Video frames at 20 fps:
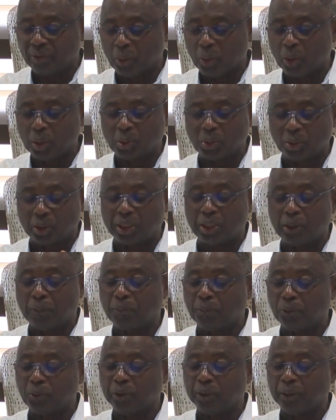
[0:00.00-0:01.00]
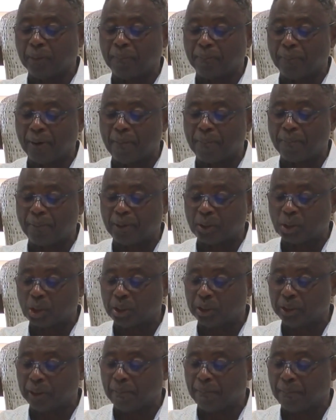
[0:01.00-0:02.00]
They want to keep you in
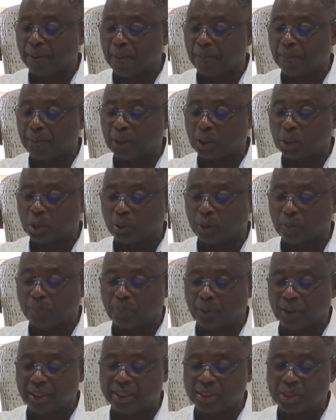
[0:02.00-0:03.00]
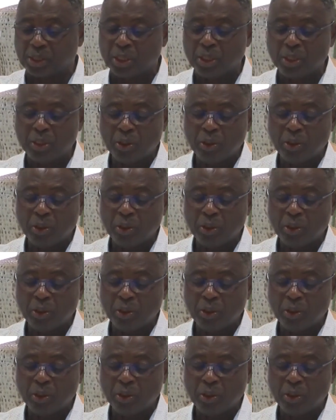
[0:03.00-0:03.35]
a perpetual place